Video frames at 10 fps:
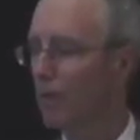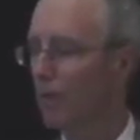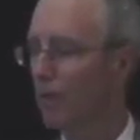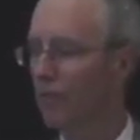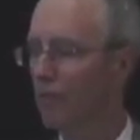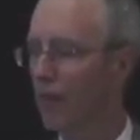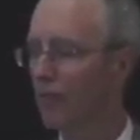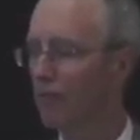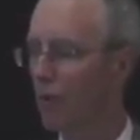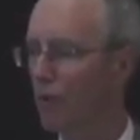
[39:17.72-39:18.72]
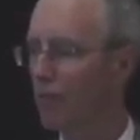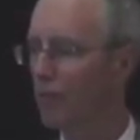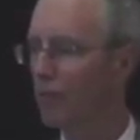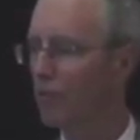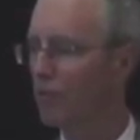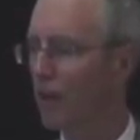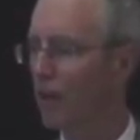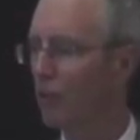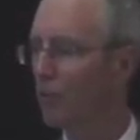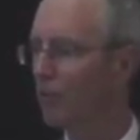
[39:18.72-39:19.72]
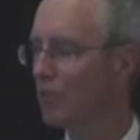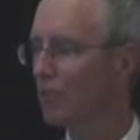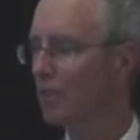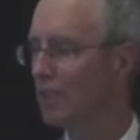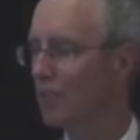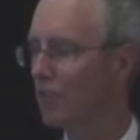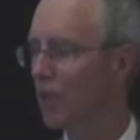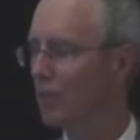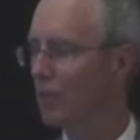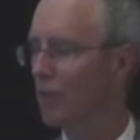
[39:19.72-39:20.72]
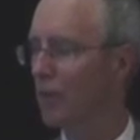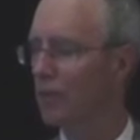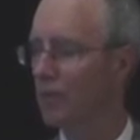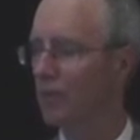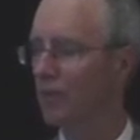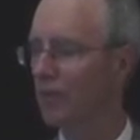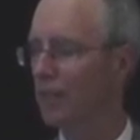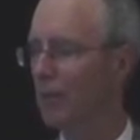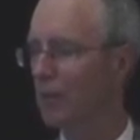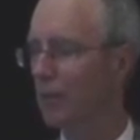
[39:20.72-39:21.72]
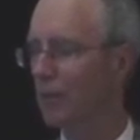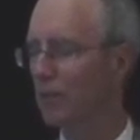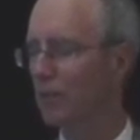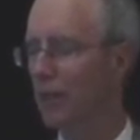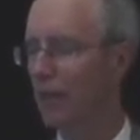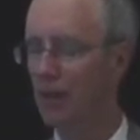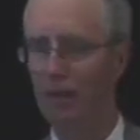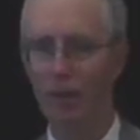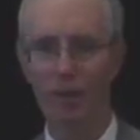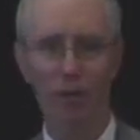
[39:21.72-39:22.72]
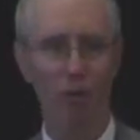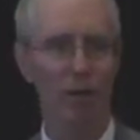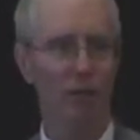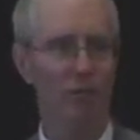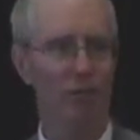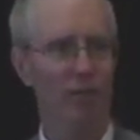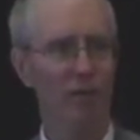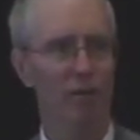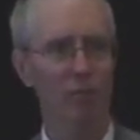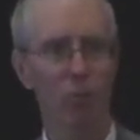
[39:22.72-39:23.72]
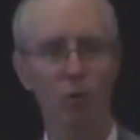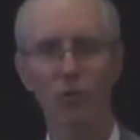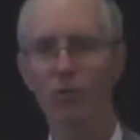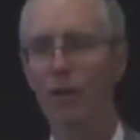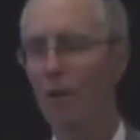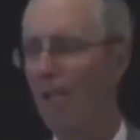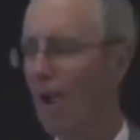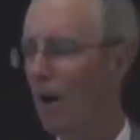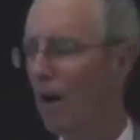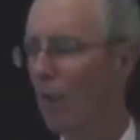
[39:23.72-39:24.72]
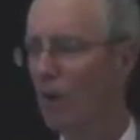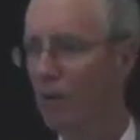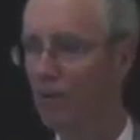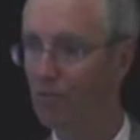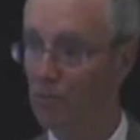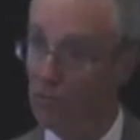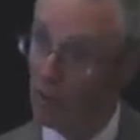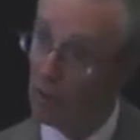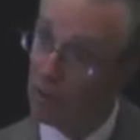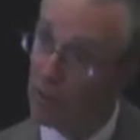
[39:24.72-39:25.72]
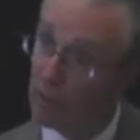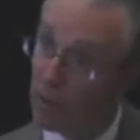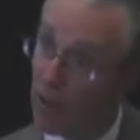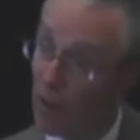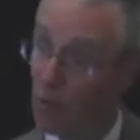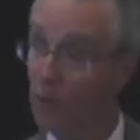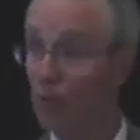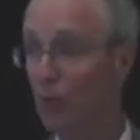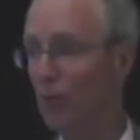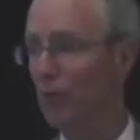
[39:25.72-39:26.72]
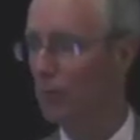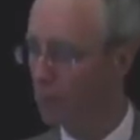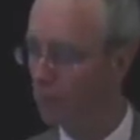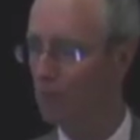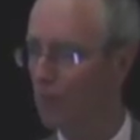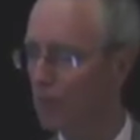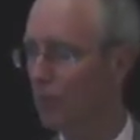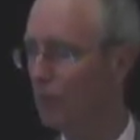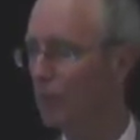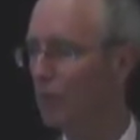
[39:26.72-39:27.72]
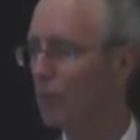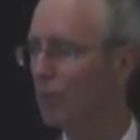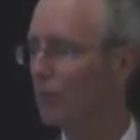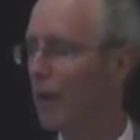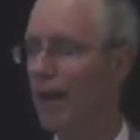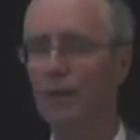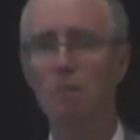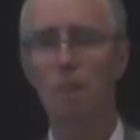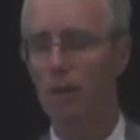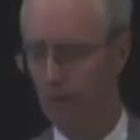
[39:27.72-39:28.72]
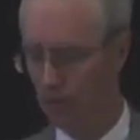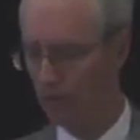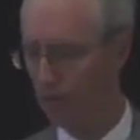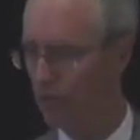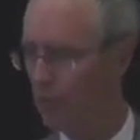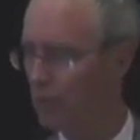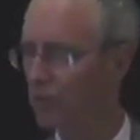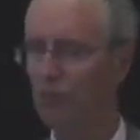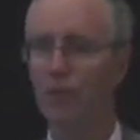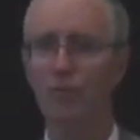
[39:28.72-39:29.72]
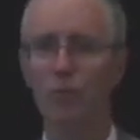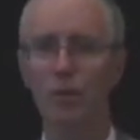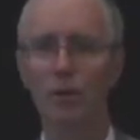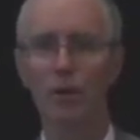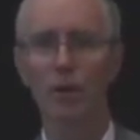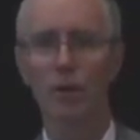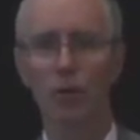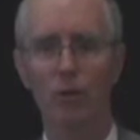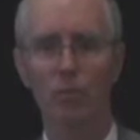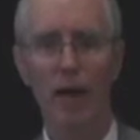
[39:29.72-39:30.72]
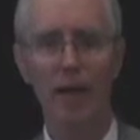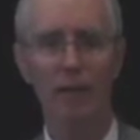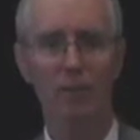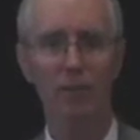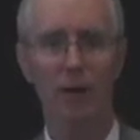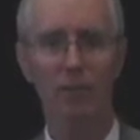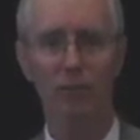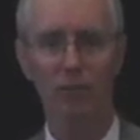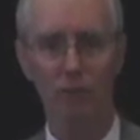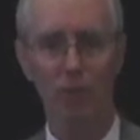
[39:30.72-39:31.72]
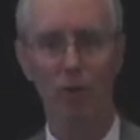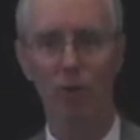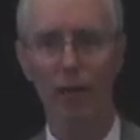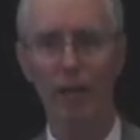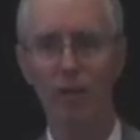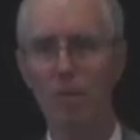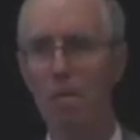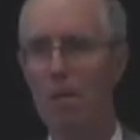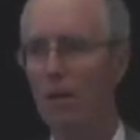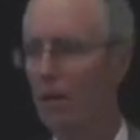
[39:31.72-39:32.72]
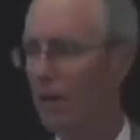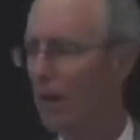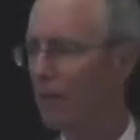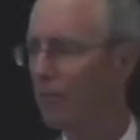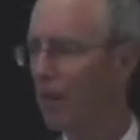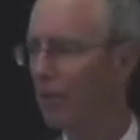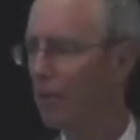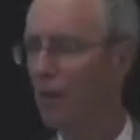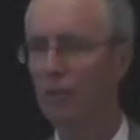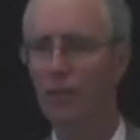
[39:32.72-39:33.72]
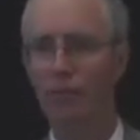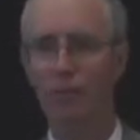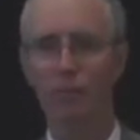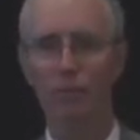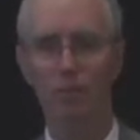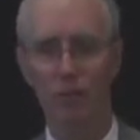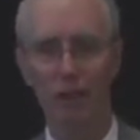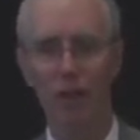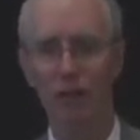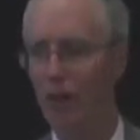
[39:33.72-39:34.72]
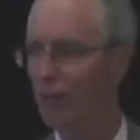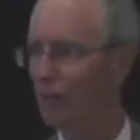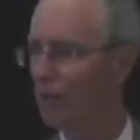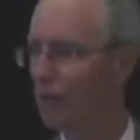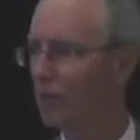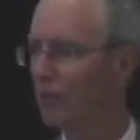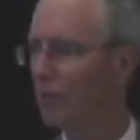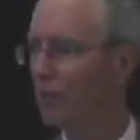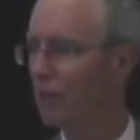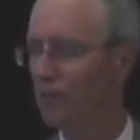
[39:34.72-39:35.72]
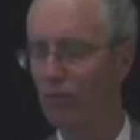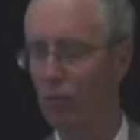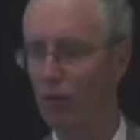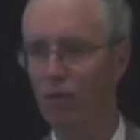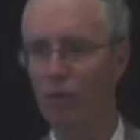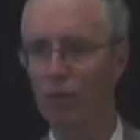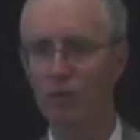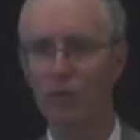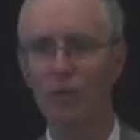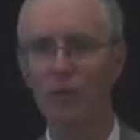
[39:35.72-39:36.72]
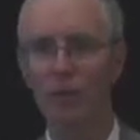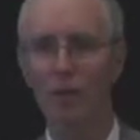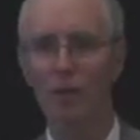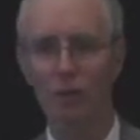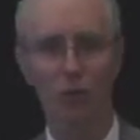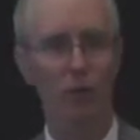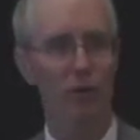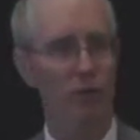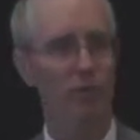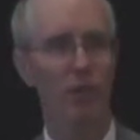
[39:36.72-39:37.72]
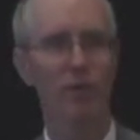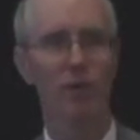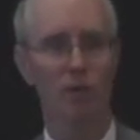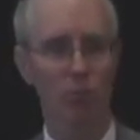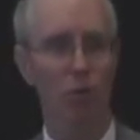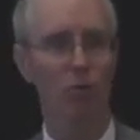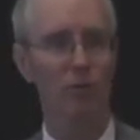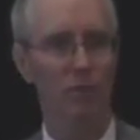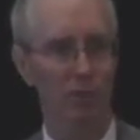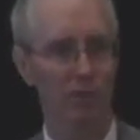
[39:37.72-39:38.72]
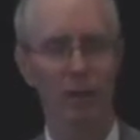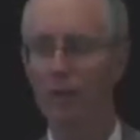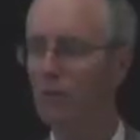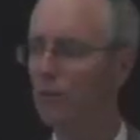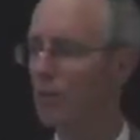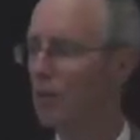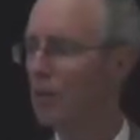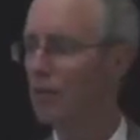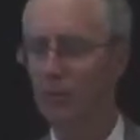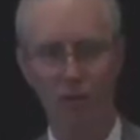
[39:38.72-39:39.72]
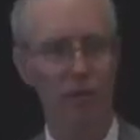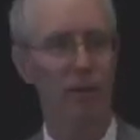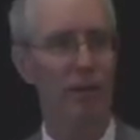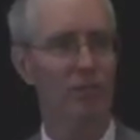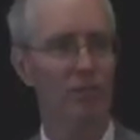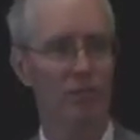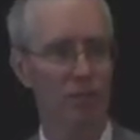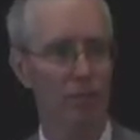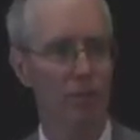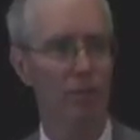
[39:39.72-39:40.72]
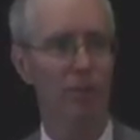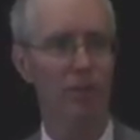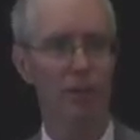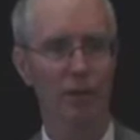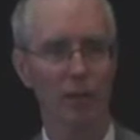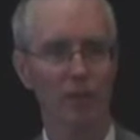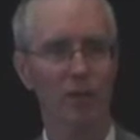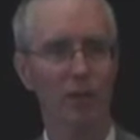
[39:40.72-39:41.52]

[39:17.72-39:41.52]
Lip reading: And fourth, design equipment so it does not generate dust and keep it maintained. I wrote down 700 bolts. One of these facilities that I went to that when we were designing, this isn't it, but it's a different one, went back about a year later and found out that the contractor basically had, for whatever reason, shorted us 700 bolts in the conveyors, the turn heads, the distributors, everything else.